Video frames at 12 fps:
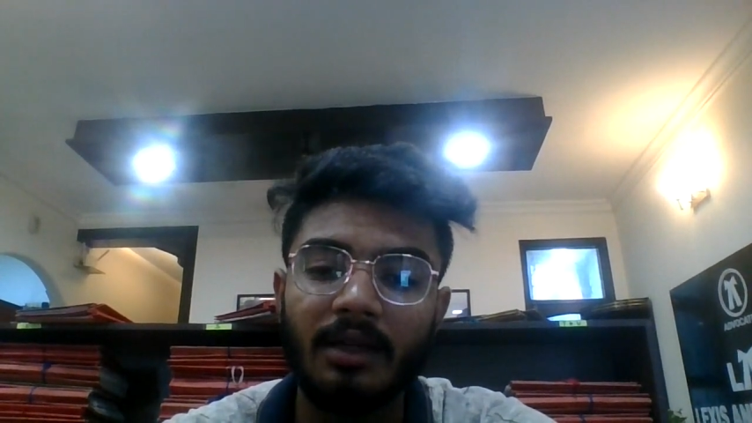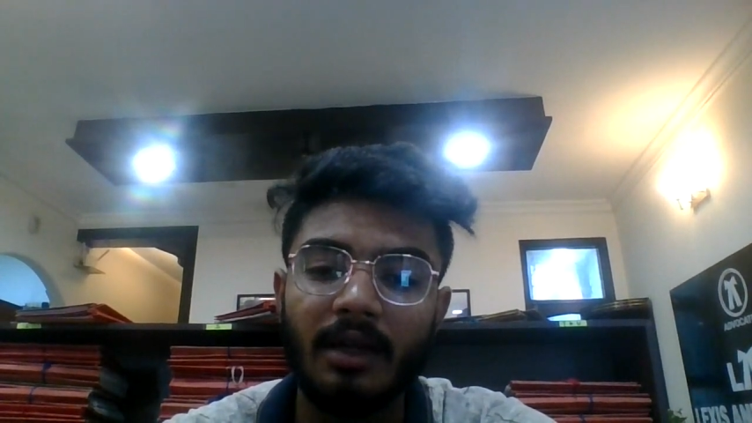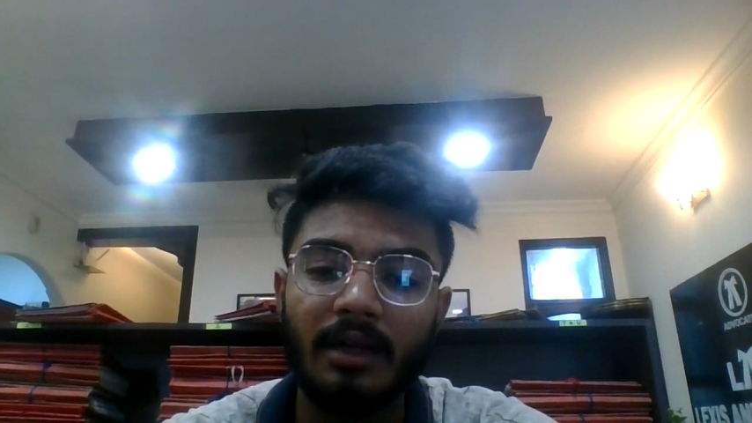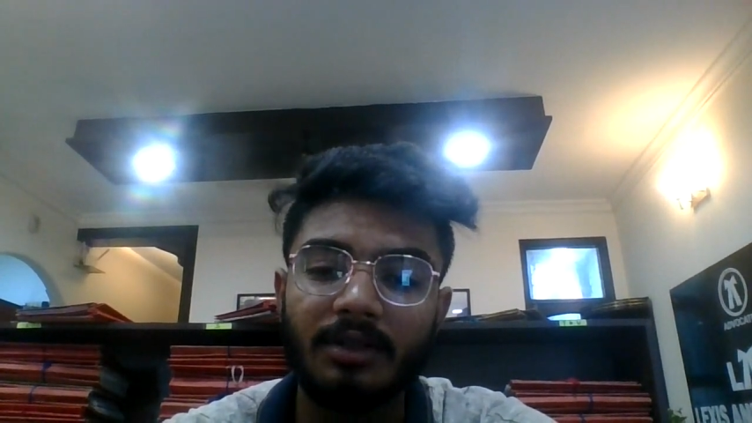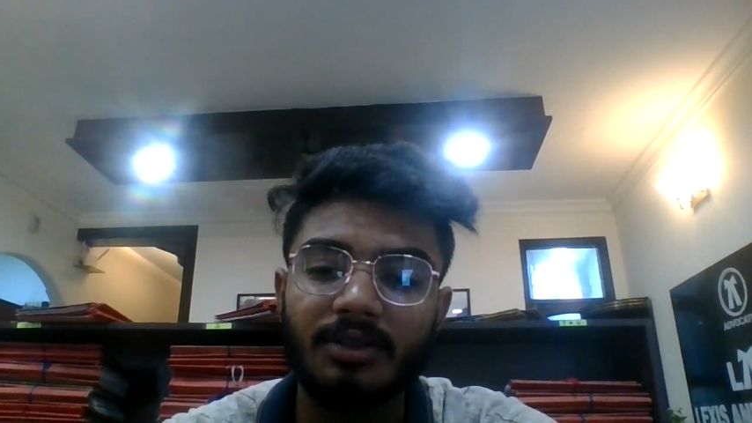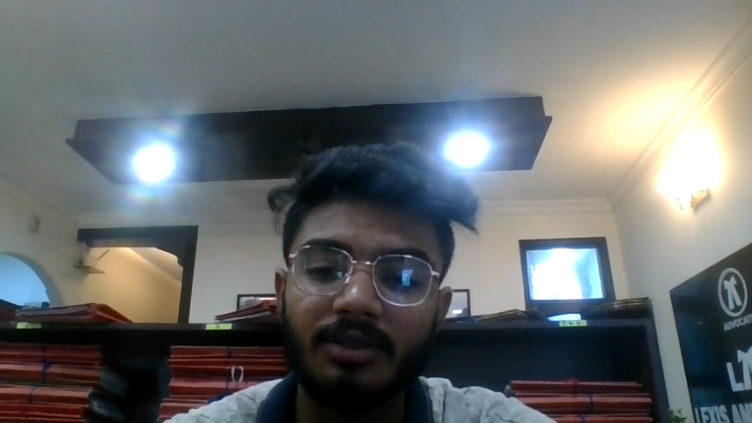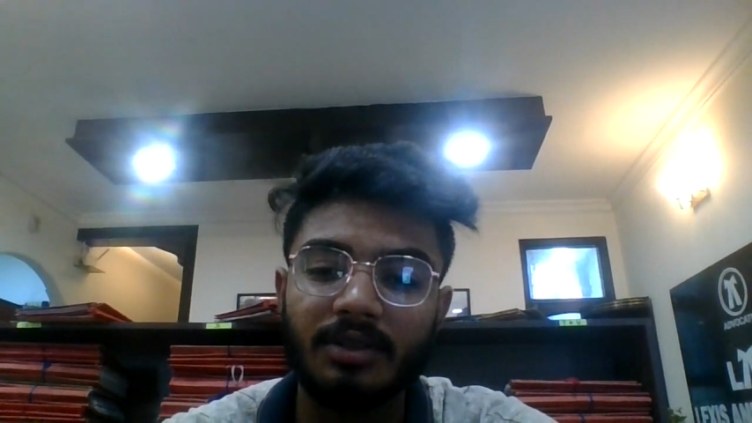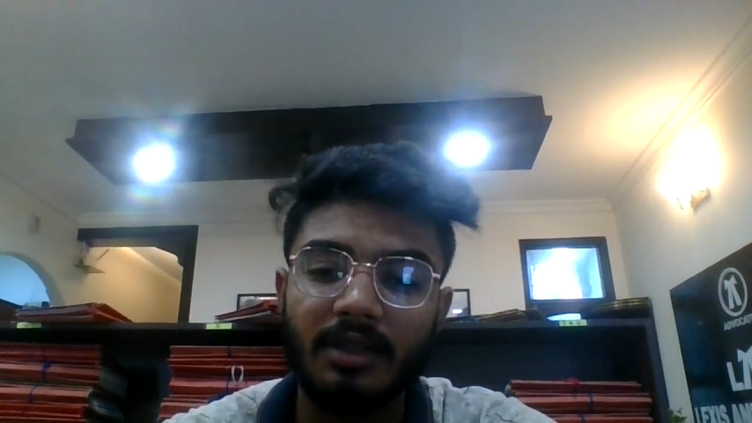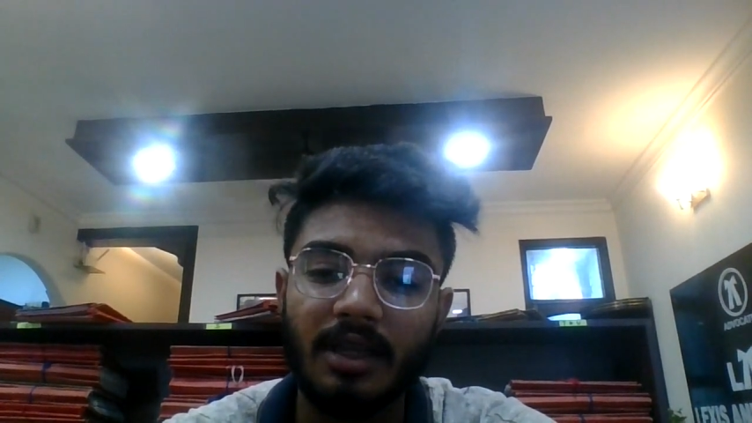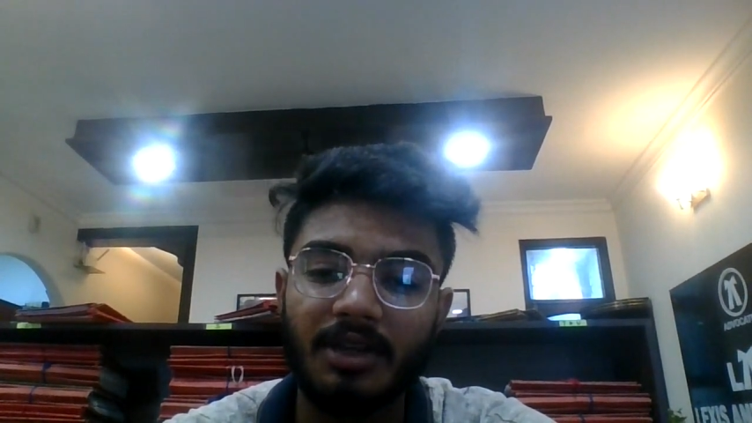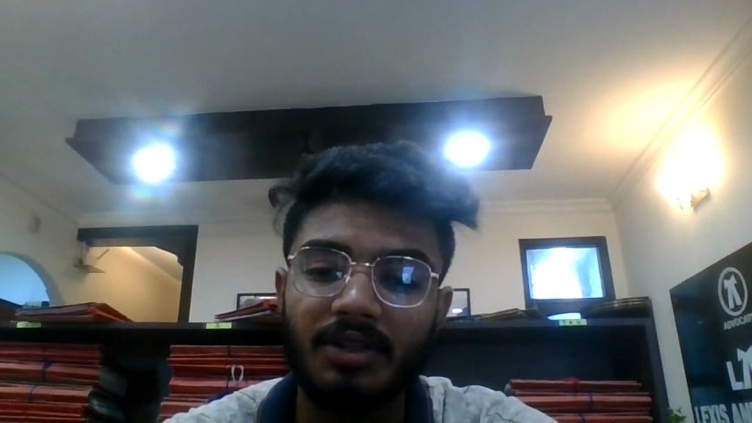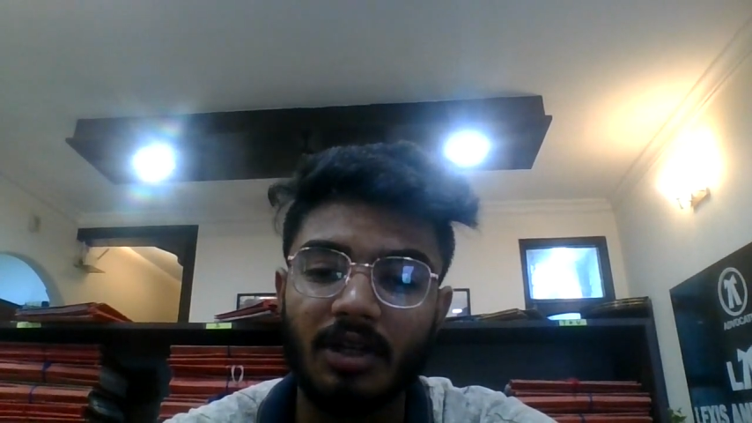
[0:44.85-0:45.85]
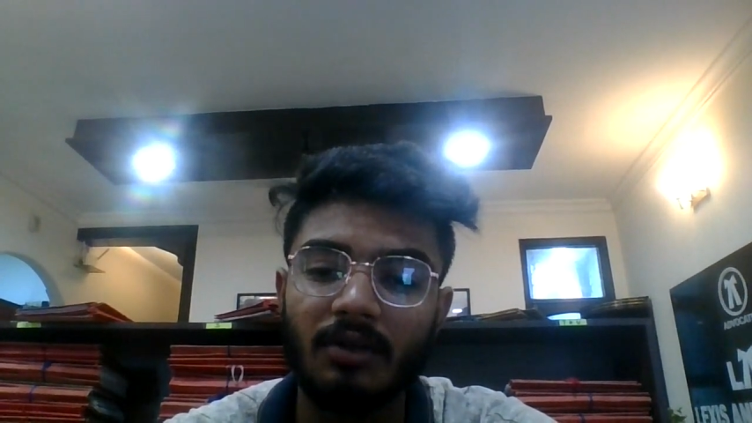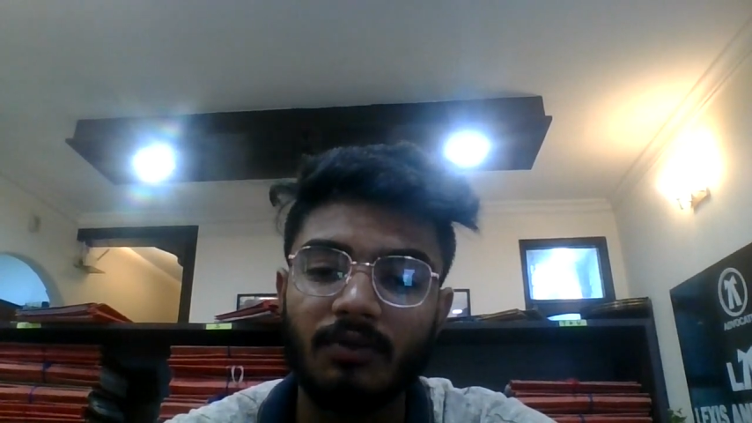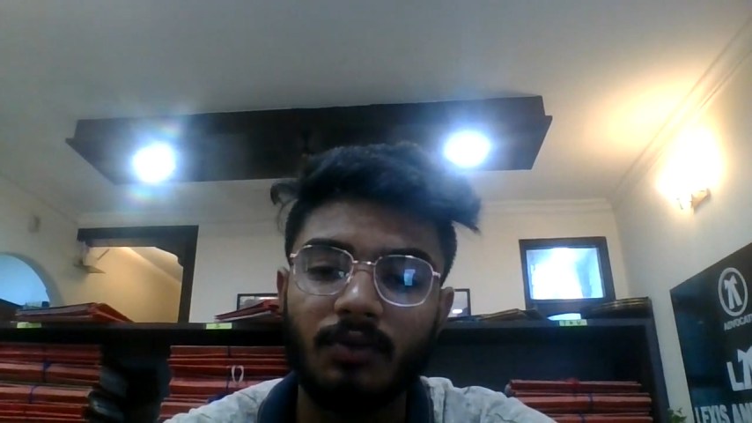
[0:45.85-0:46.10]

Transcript: adjudication